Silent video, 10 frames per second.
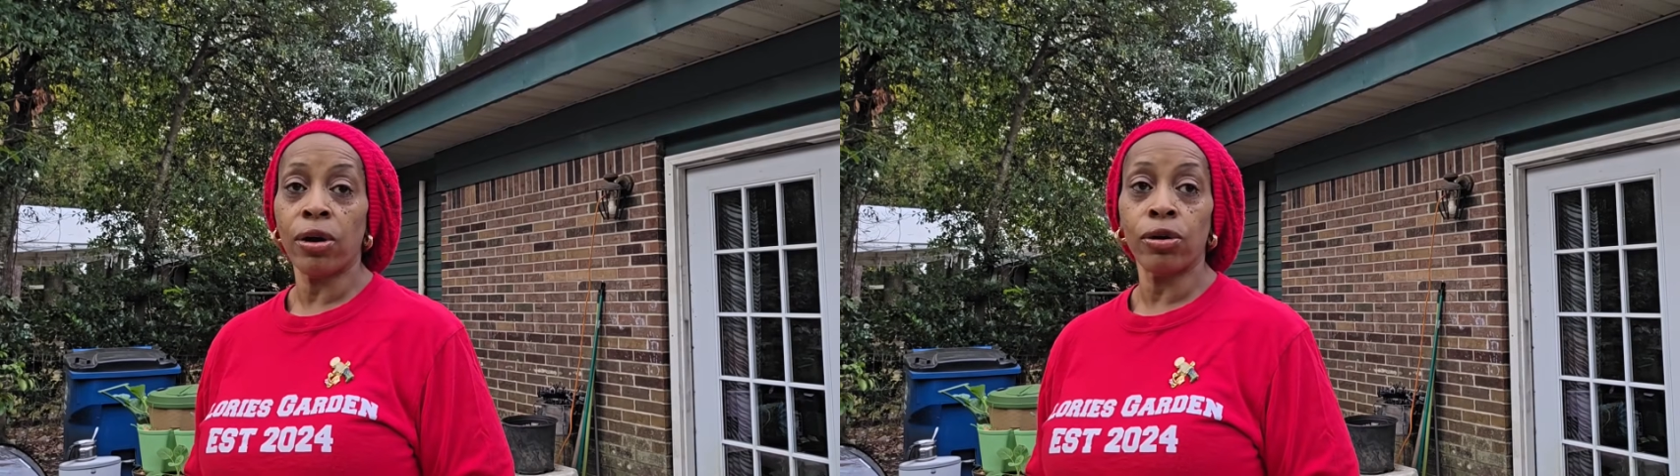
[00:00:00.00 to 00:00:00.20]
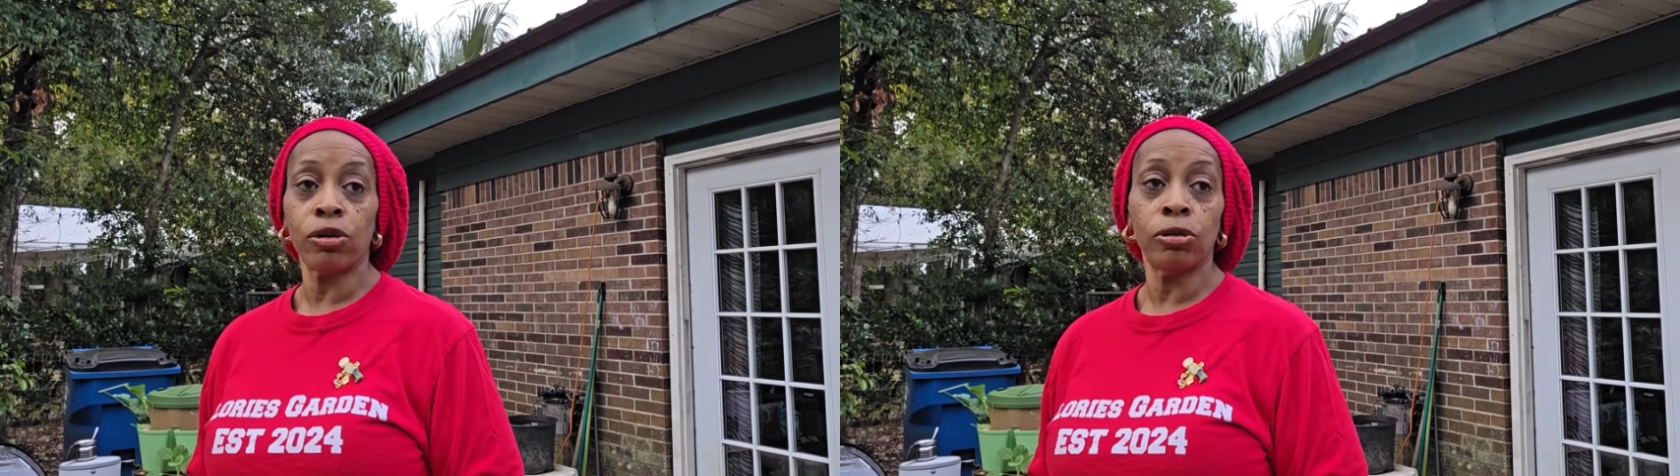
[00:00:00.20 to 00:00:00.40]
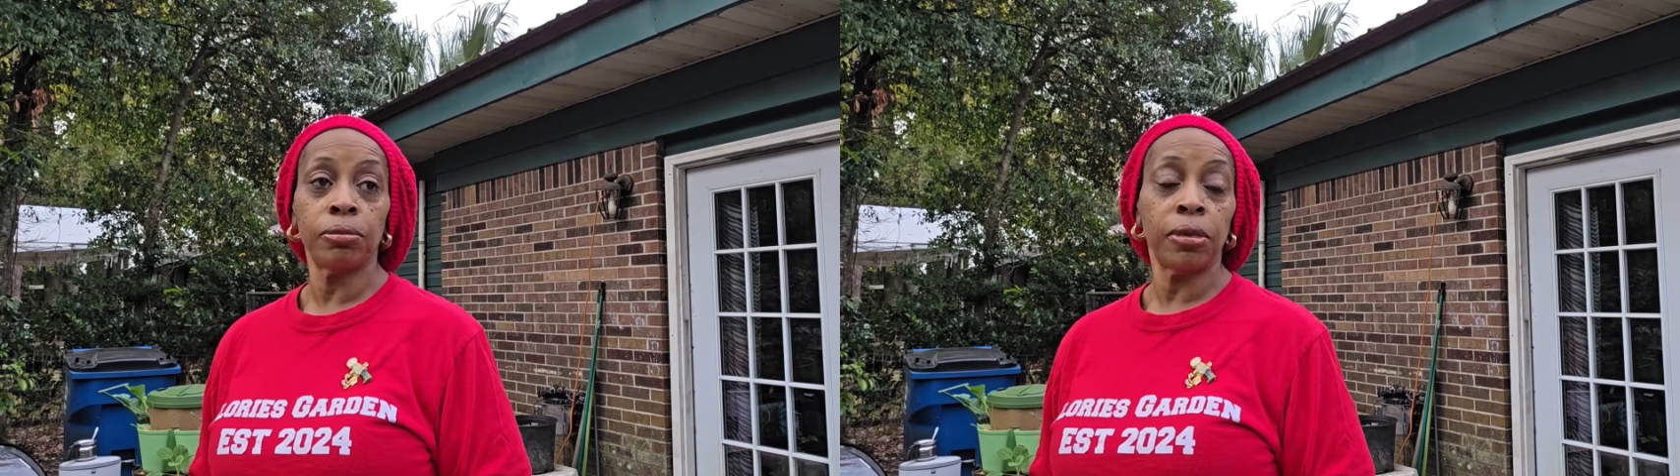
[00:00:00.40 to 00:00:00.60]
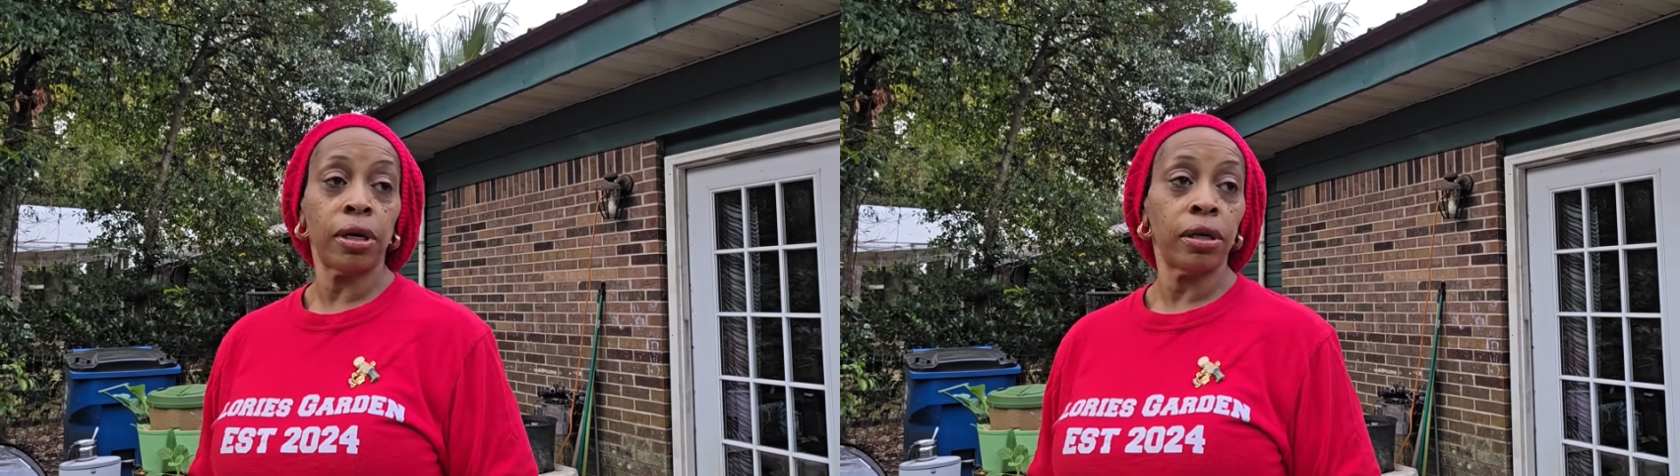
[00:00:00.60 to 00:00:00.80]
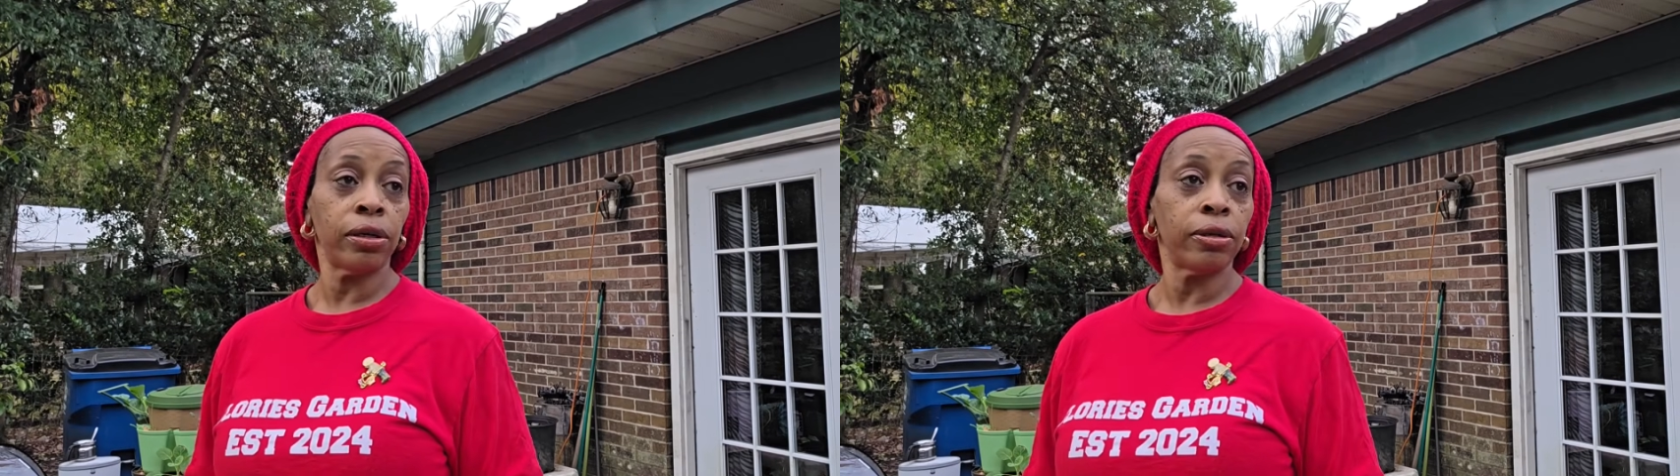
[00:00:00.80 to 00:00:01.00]

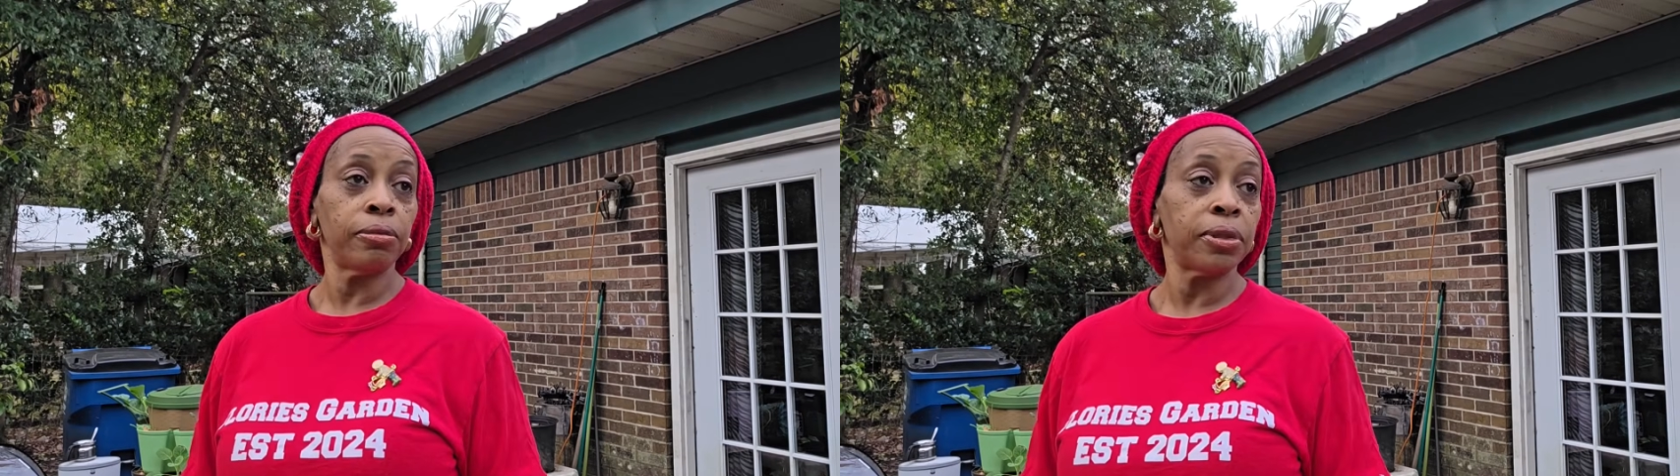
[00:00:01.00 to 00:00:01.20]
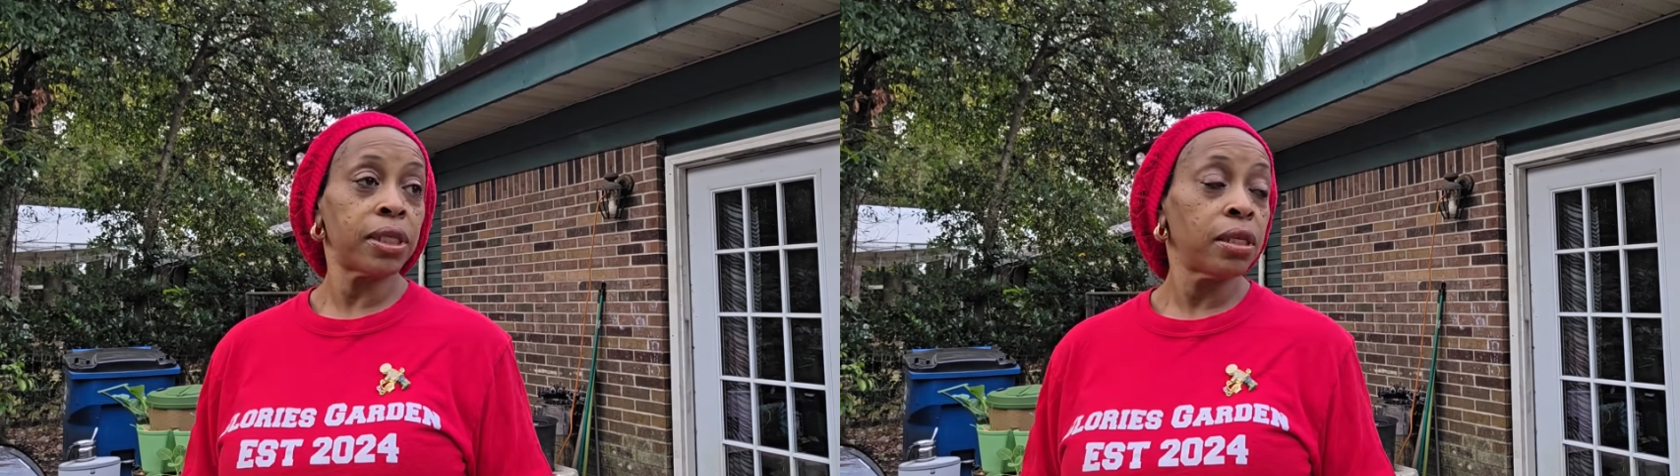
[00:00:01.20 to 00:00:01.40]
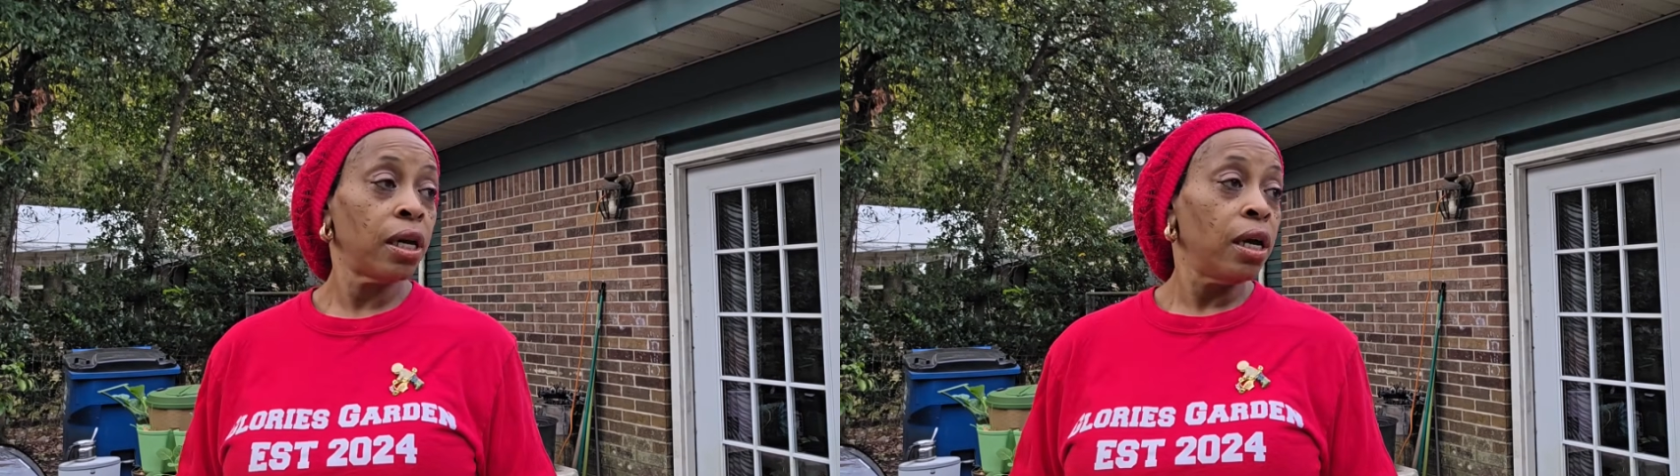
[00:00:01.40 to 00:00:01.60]
herbs